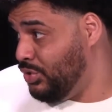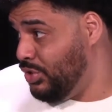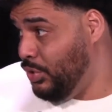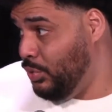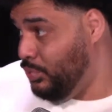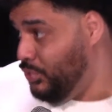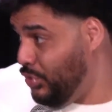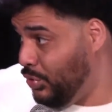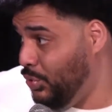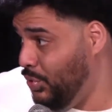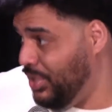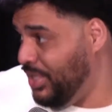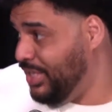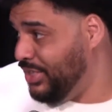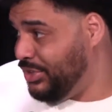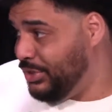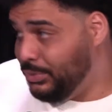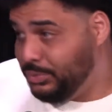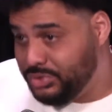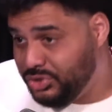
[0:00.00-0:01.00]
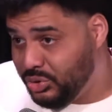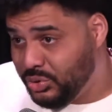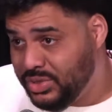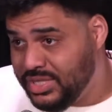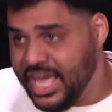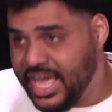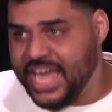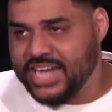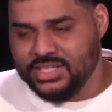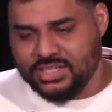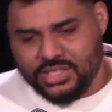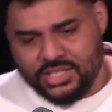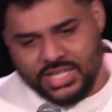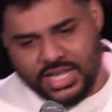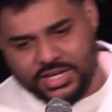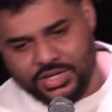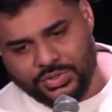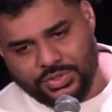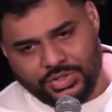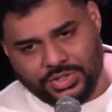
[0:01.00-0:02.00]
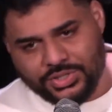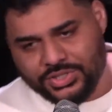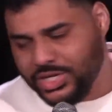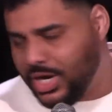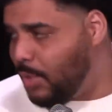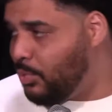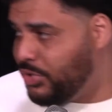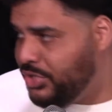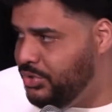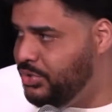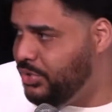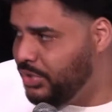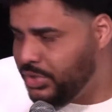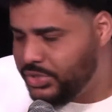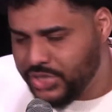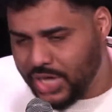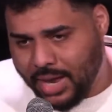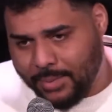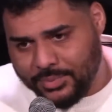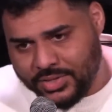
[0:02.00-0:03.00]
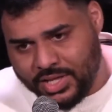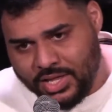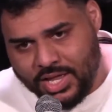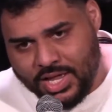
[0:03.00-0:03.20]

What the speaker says: you do this, you do that, then you do your job. Well, you do your job,